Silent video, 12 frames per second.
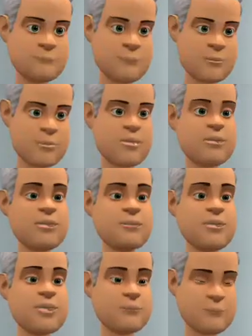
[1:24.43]
because I'm
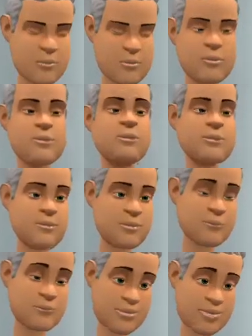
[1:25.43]
happy,
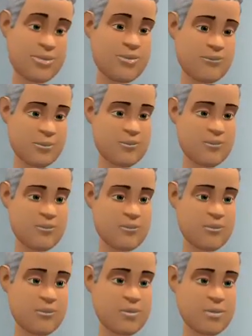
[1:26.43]
clap along if you feel
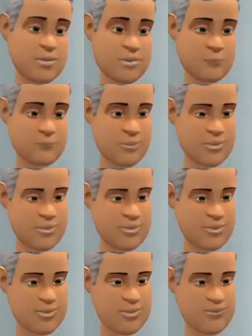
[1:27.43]
like a room without a
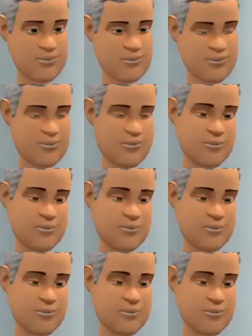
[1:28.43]
roof.